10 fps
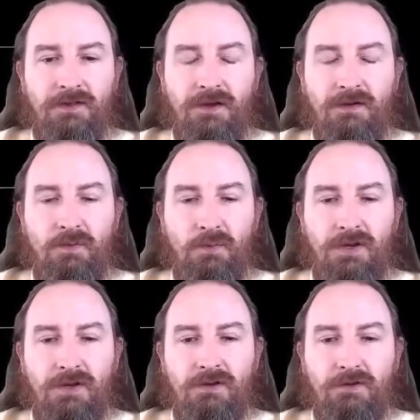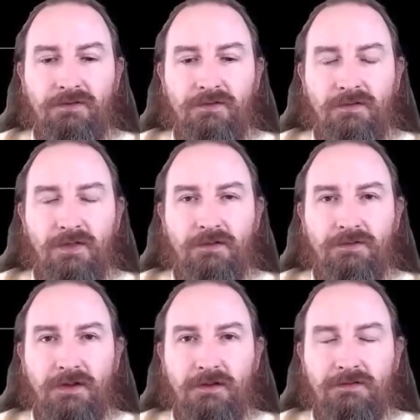then we can use
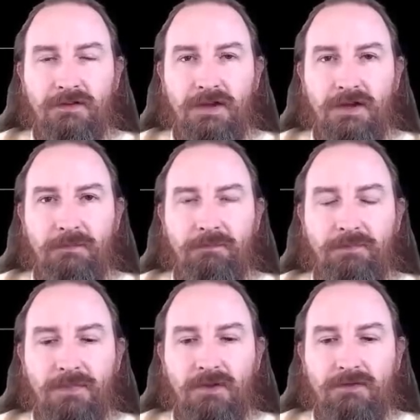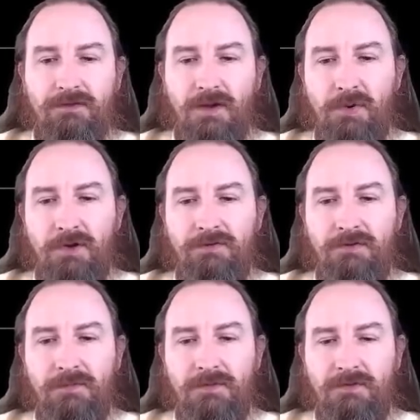things like Selenium,
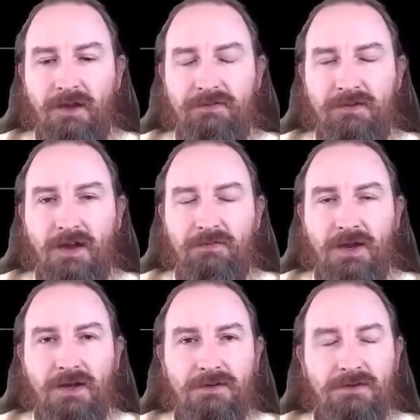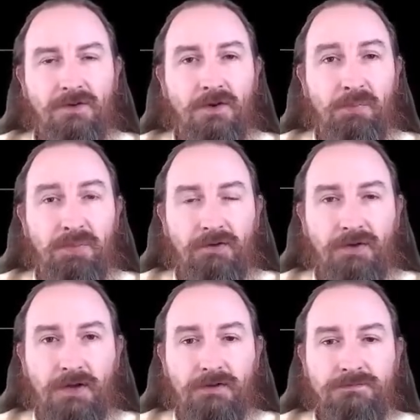Cypress, Test Cafe, or
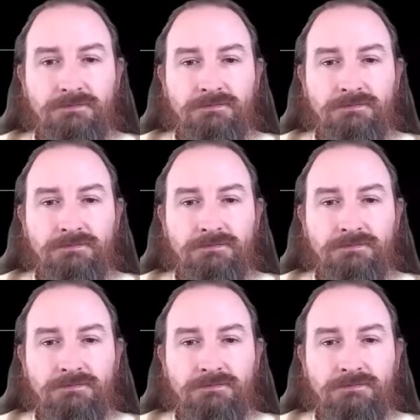Playwright.